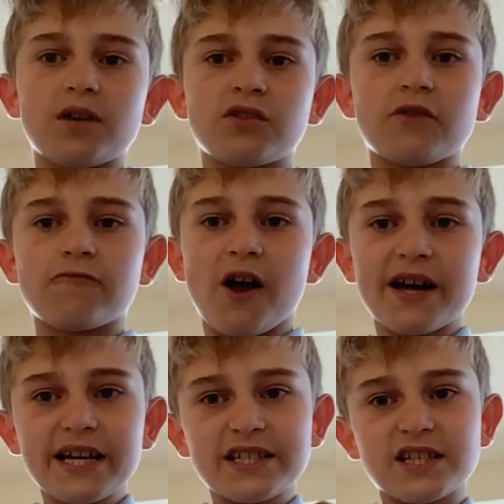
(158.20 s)
the
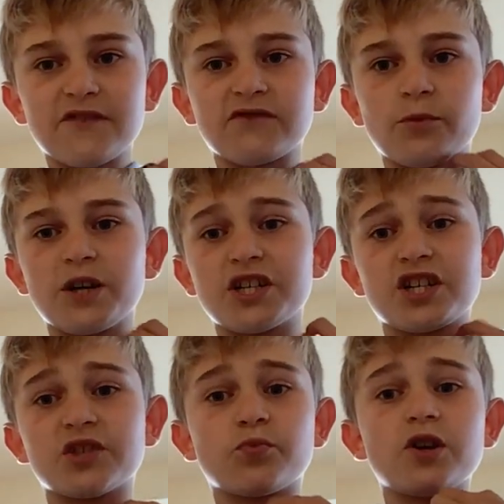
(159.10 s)
rights of the
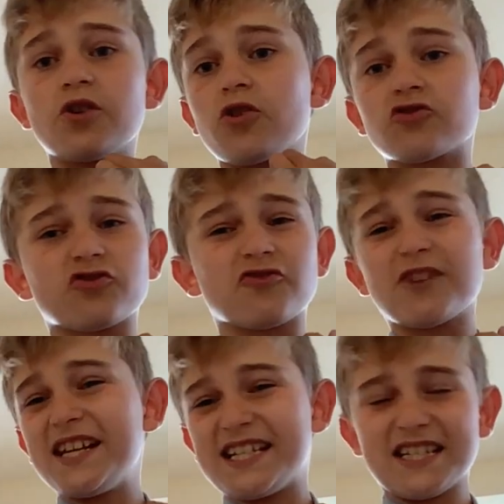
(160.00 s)
witches were not
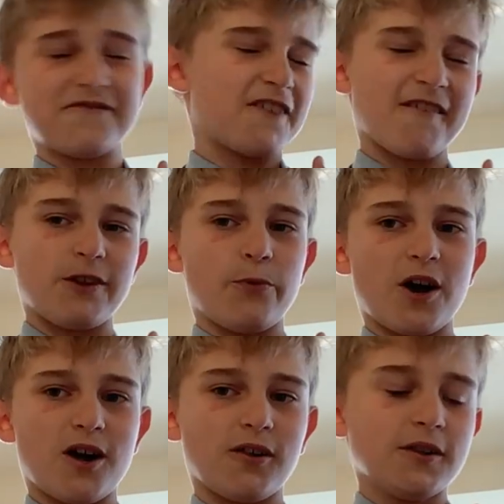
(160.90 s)
treated very
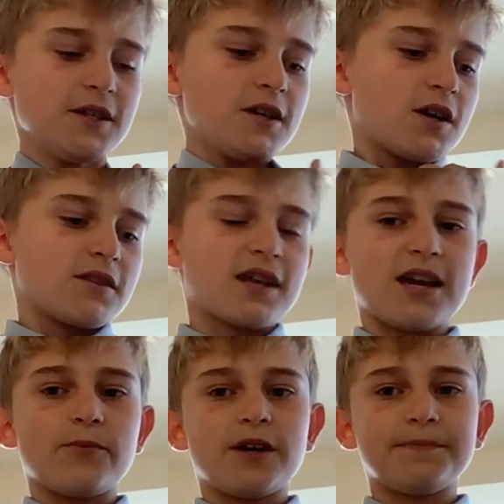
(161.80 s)
well. They
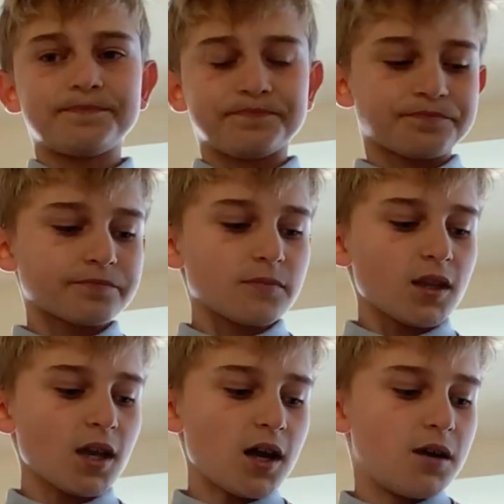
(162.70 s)
were,
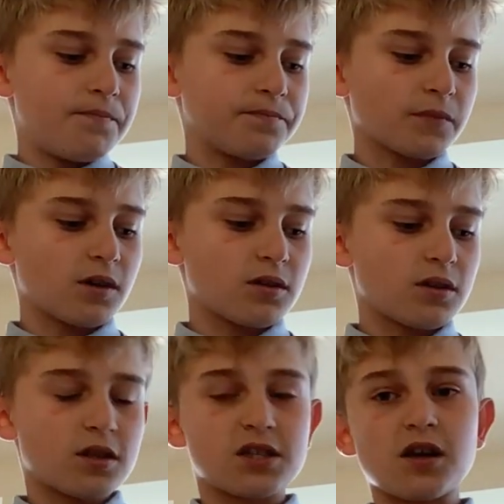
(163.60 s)
um,
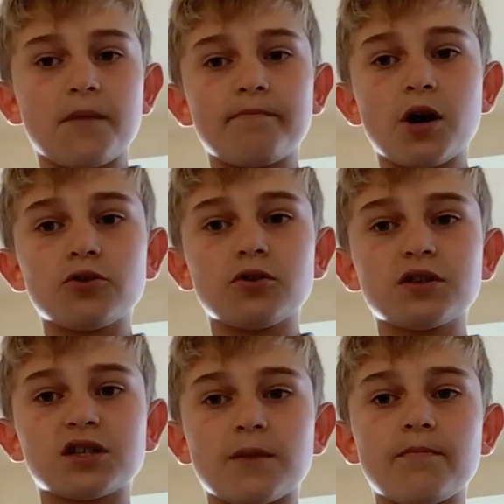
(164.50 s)
so, mo
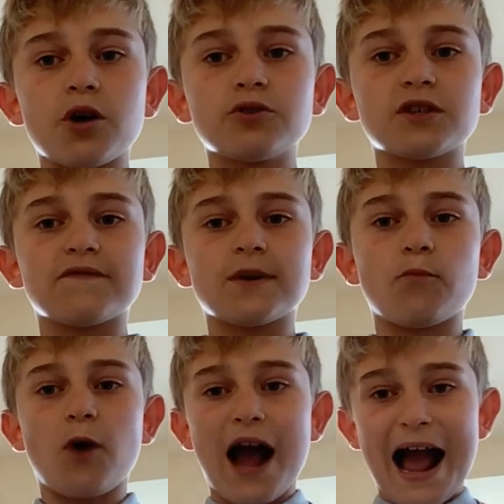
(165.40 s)
so most of them
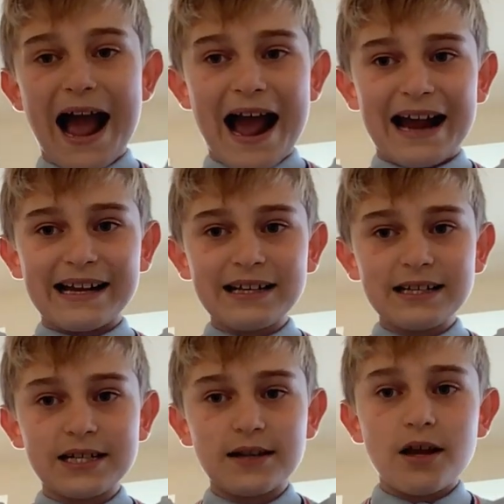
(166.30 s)
were
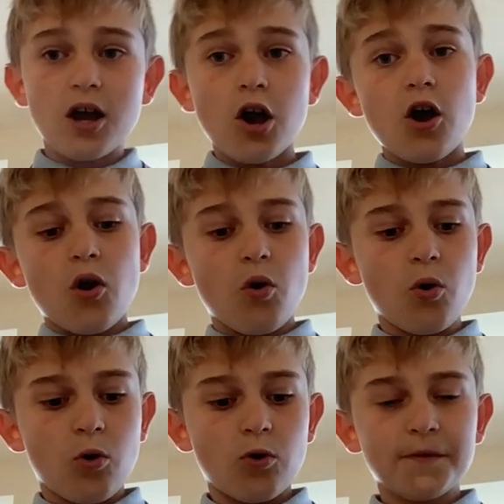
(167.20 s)
hanged
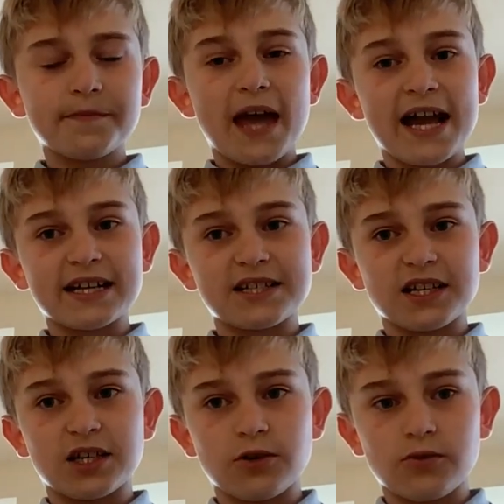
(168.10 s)
or
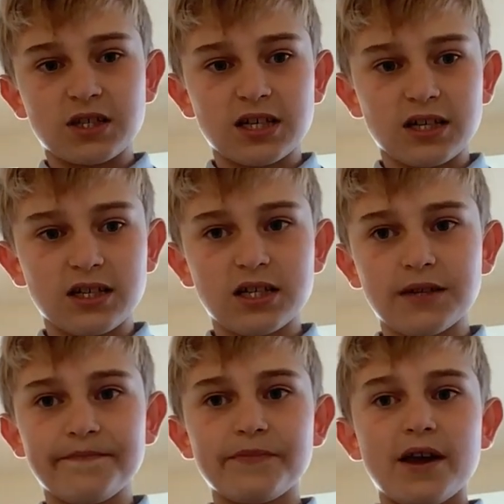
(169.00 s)
executed
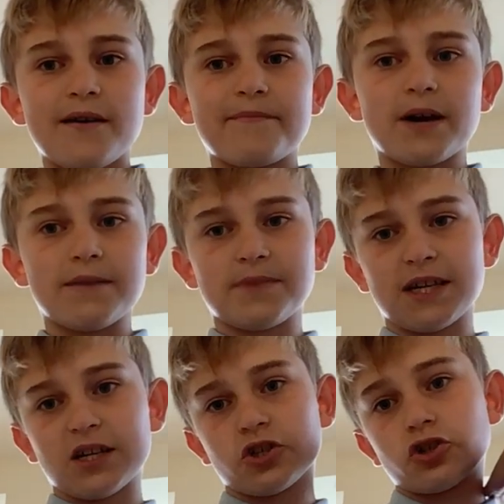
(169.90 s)
by being